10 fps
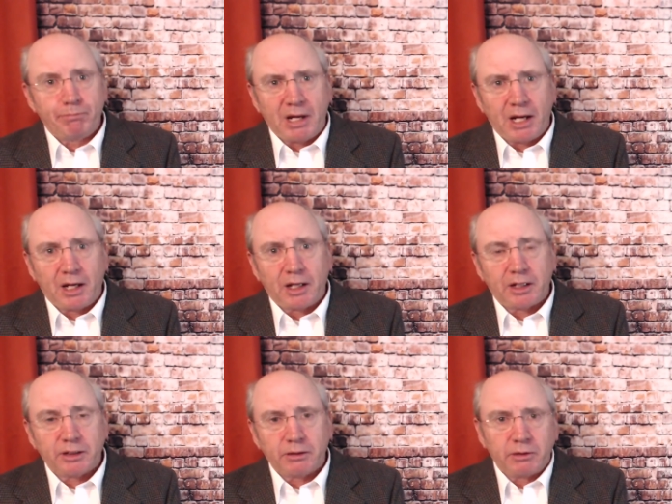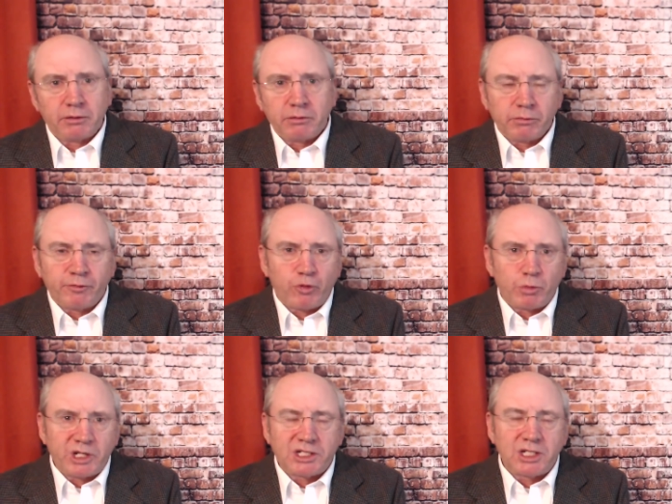uh,
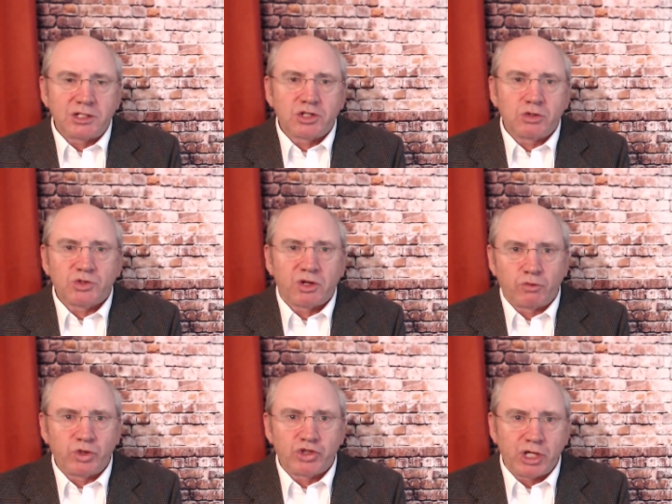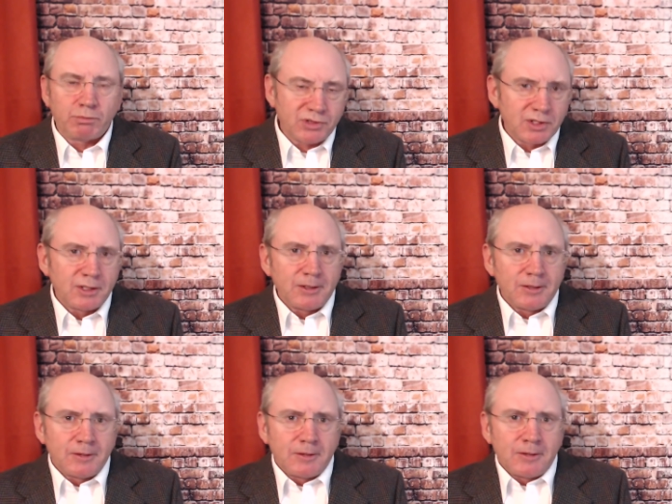forming it into sort of wood chips,
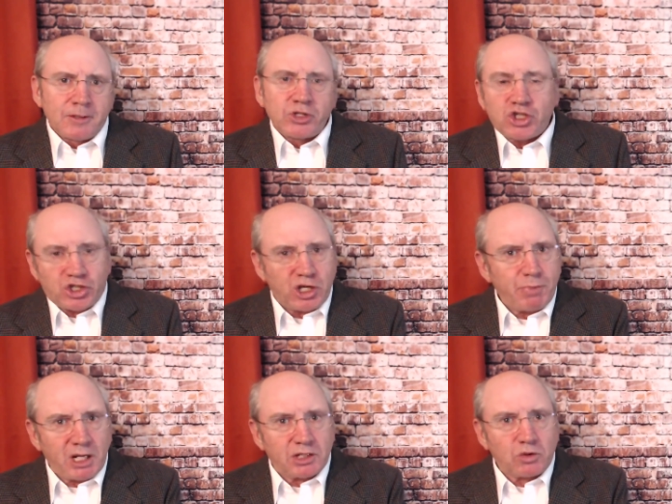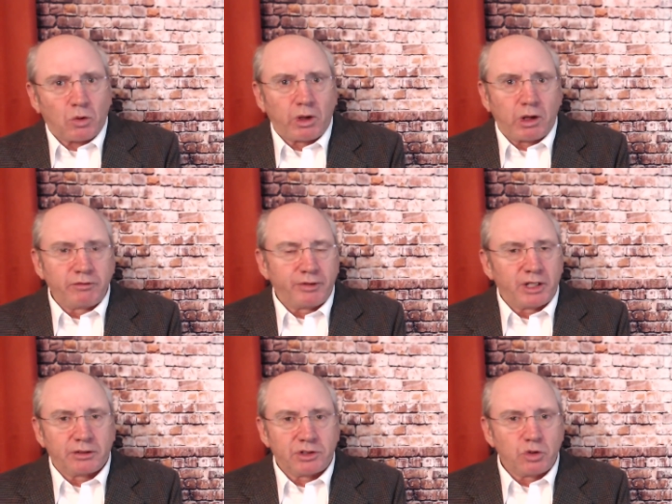shipping it all
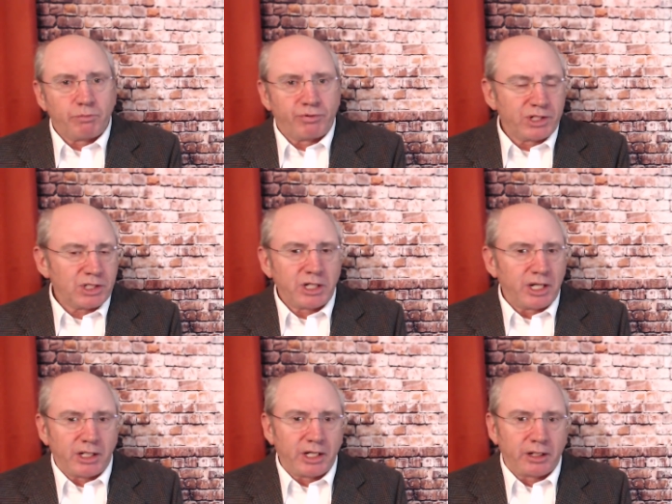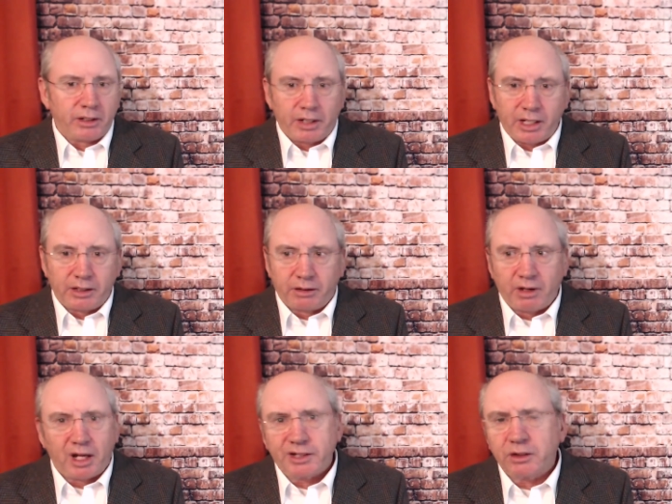over to Britain in, in, in
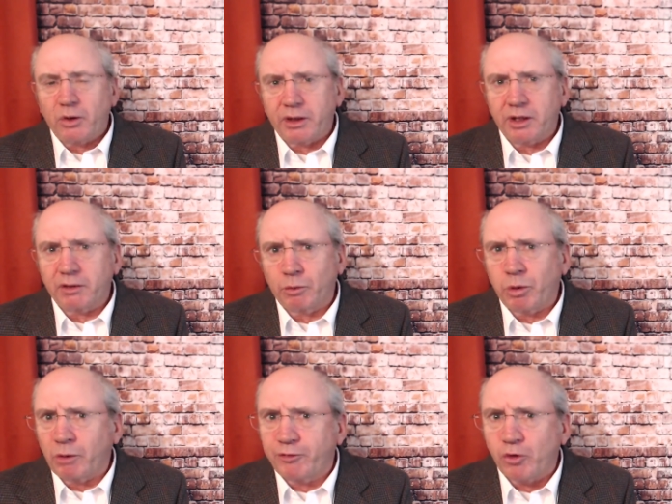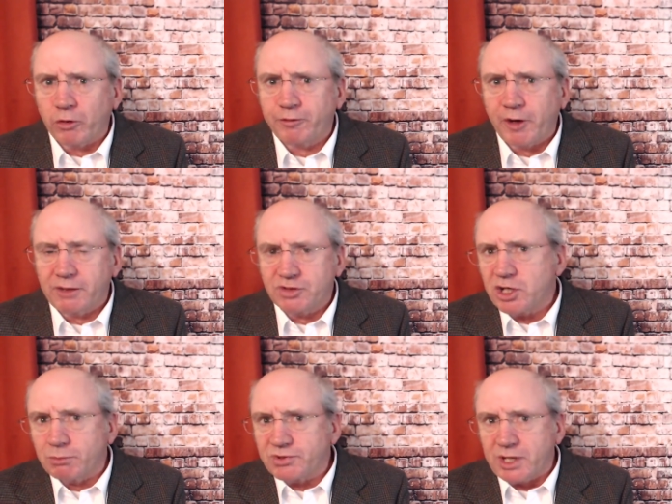I don't know, I think about four or five
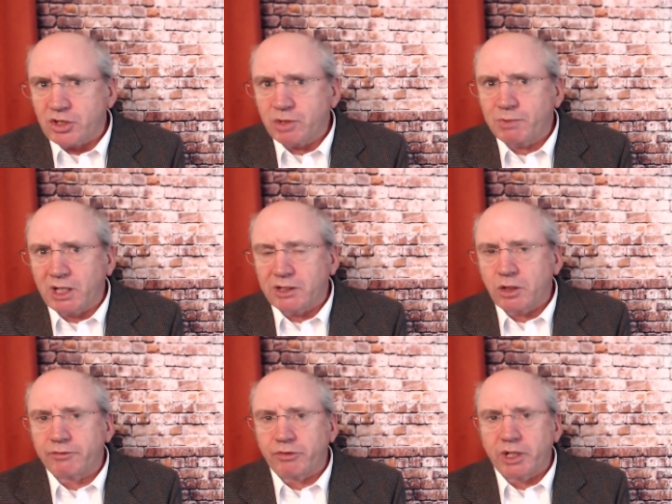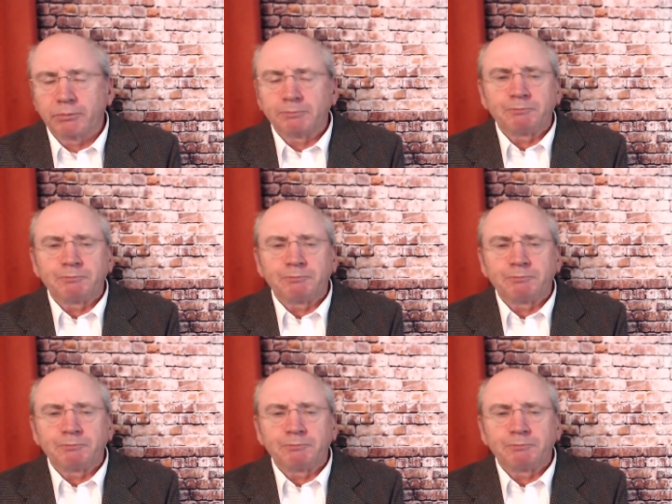ships they're shipping it over in,